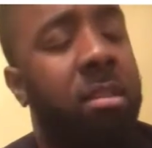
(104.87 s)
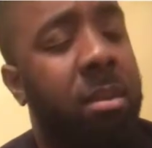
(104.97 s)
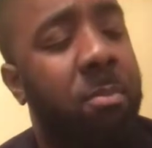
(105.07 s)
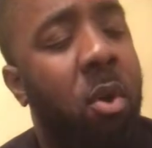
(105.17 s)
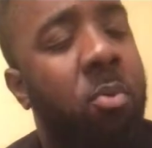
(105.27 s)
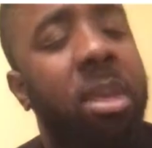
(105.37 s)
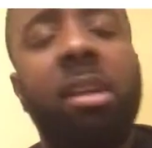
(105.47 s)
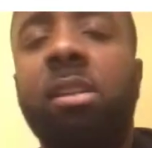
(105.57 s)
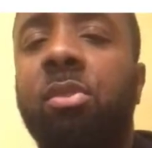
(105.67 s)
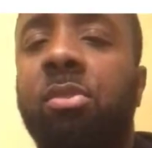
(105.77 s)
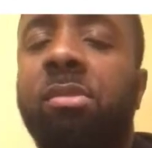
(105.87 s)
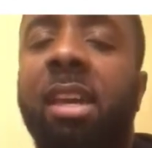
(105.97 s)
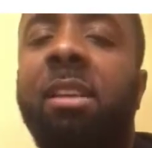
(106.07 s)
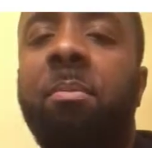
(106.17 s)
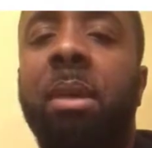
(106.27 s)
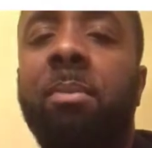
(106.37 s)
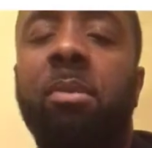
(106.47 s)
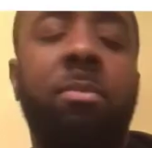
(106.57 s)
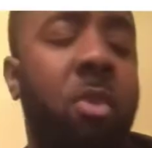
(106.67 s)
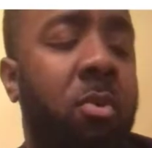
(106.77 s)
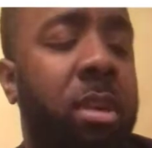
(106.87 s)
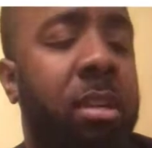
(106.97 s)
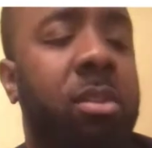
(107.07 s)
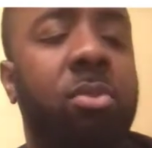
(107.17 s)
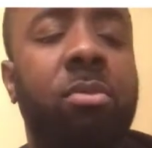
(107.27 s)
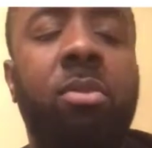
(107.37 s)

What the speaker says: The more we include those negative people, the more we include